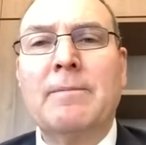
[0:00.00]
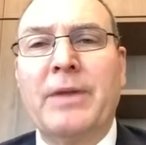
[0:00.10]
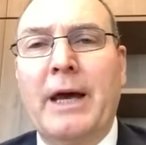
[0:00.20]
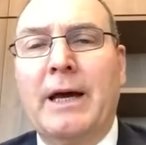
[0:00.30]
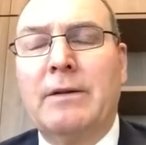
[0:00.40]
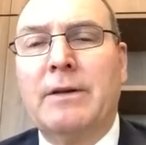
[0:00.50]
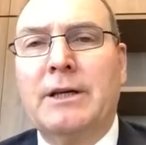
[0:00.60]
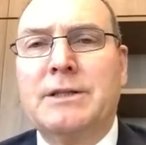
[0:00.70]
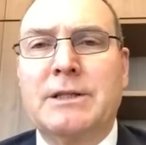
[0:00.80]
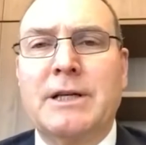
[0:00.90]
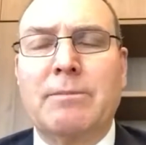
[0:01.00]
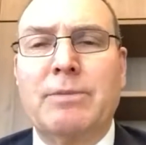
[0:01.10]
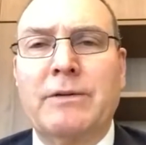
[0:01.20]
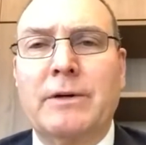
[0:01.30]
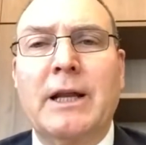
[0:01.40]
and the Incitec
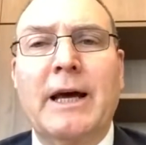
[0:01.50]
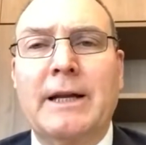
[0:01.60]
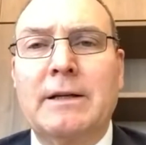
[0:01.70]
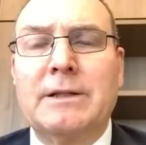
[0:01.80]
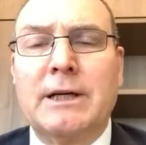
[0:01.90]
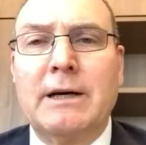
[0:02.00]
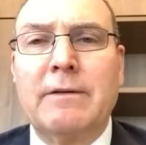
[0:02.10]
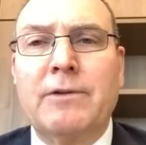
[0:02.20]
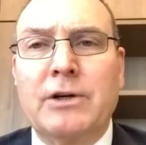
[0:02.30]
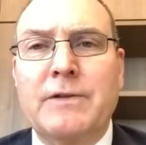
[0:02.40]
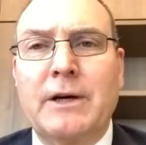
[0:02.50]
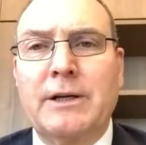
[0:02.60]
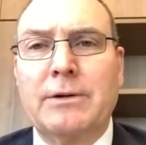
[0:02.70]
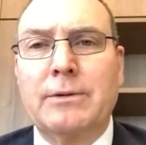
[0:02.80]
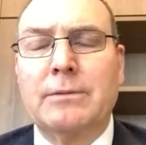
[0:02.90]
pivot at Phosphate
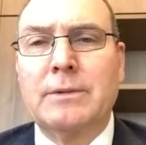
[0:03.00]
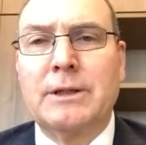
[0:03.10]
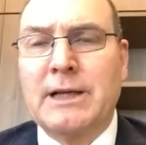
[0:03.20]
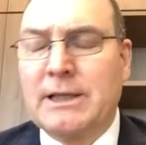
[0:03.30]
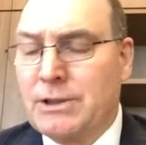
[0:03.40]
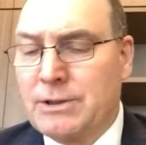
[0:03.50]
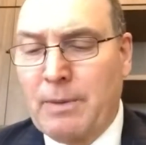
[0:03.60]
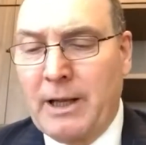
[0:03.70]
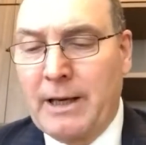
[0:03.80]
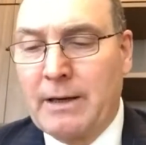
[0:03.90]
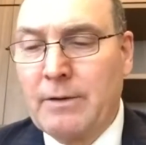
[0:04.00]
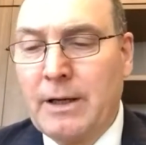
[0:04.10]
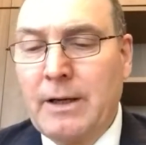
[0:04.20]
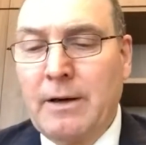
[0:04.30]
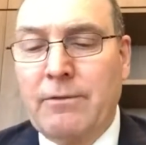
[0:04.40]
Hill, the Duchess plant
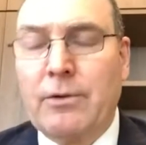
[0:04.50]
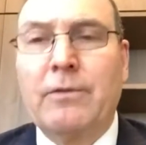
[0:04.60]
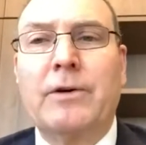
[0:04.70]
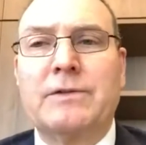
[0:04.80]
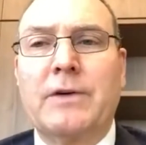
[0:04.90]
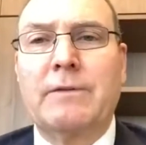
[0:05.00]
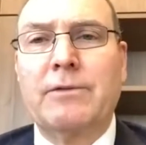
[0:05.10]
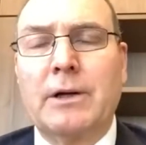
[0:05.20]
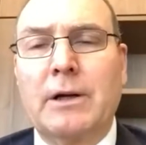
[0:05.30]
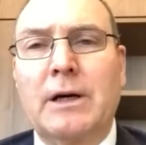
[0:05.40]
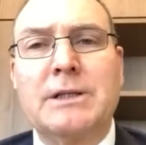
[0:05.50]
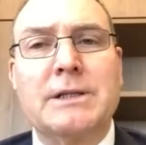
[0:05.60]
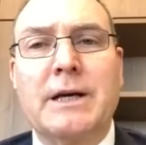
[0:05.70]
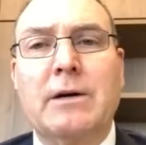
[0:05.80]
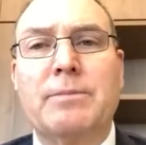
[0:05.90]
for phosphate
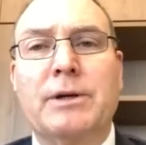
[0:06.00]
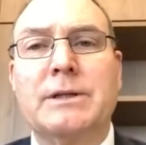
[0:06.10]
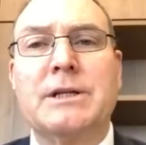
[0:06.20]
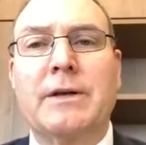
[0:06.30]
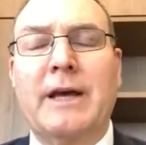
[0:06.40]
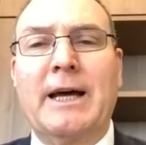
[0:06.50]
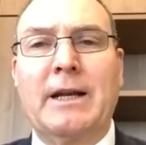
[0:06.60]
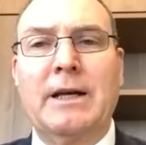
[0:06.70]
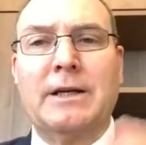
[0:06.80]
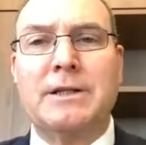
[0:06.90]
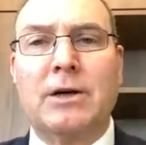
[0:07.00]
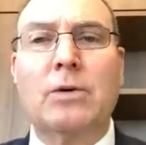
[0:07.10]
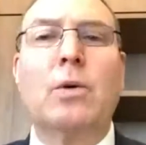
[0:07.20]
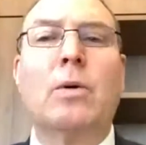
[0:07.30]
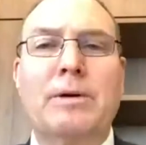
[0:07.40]
fertilisers open. So that is a
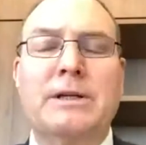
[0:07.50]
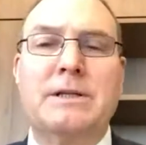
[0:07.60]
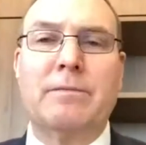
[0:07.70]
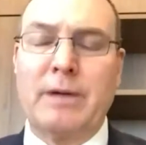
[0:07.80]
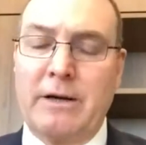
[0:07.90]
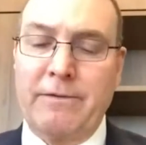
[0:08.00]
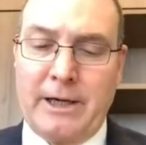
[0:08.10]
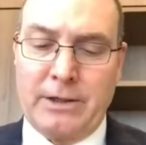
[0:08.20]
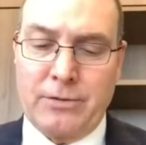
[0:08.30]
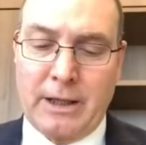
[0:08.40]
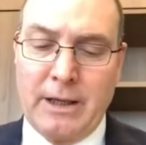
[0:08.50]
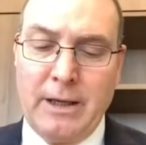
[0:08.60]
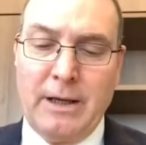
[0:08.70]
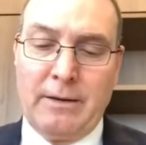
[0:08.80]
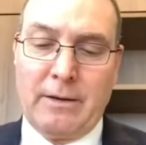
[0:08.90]
core piece of manufacturing
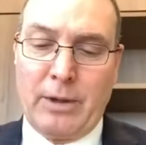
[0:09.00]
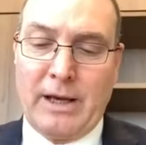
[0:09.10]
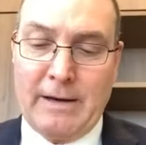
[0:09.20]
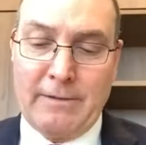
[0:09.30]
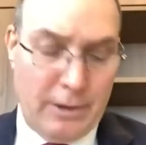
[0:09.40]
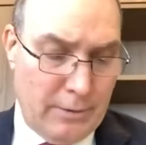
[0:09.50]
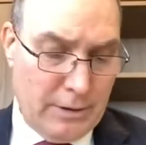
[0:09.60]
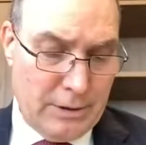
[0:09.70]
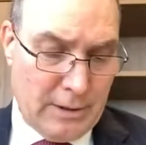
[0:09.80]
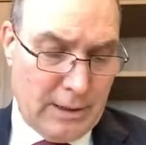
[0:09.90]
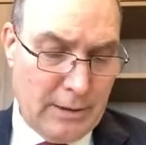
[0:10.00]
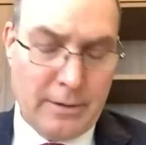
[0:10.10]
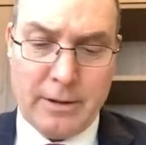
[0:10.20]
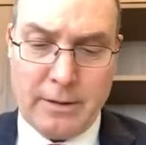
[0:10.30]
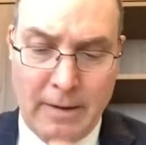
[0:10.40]
that we have here in Australia
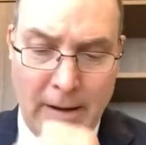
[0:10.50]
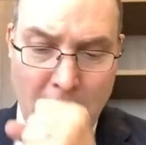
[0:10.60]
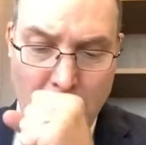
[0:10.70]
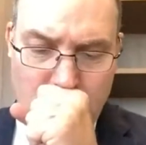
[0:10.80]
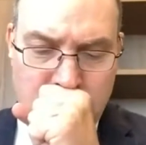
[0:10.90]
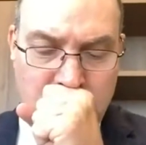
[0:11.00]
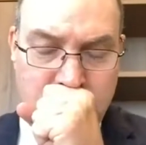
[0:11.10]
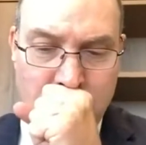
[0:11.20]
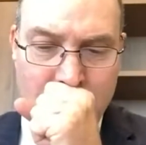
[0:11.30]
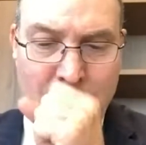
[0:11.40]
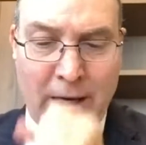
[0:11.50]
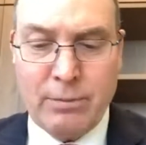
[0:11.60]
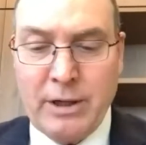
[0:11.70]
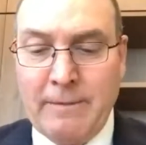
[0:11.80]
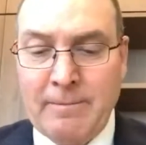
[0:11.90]
that, pardon
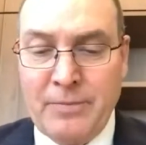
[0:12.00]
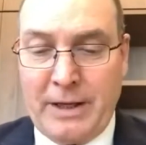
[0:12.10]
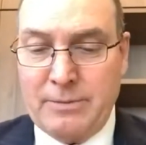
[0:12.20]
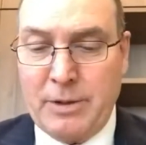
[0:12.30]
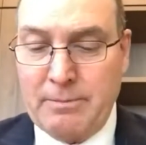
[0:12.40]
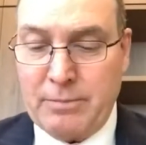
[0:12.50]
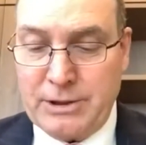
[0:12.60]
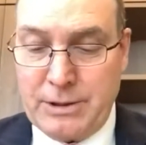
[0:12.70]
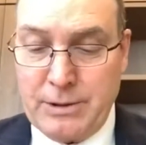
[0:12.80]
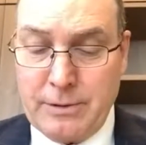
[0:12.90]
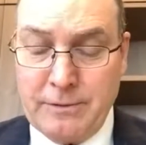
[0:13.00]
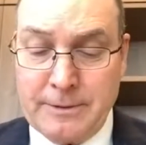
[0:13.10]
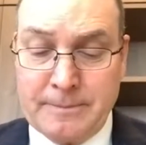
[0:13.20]
me, has been preserved.